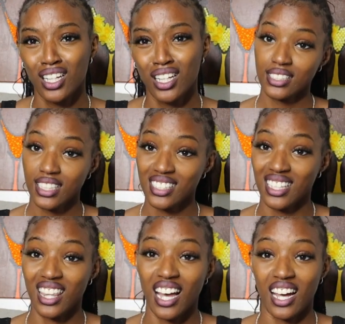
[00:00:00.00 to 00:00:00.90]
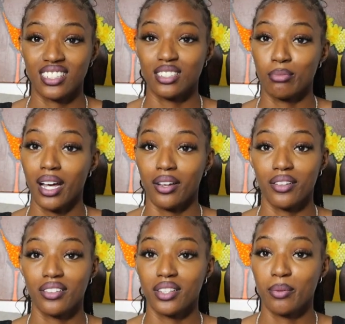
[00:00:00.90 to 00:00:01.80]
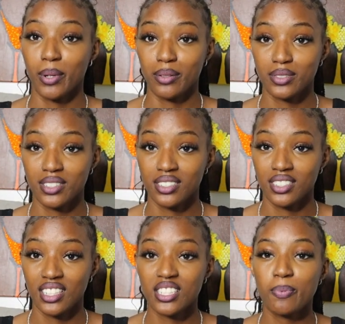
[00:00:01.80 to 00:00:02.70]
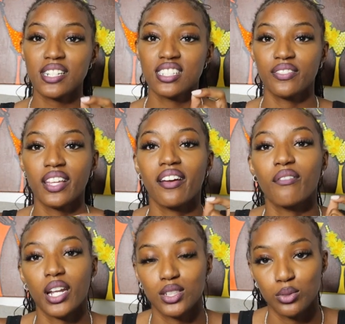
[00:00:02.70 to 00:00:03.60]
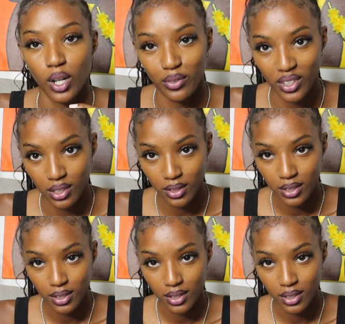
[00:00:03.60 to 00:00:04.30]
That says a lot about the person. Especially if they invited you over.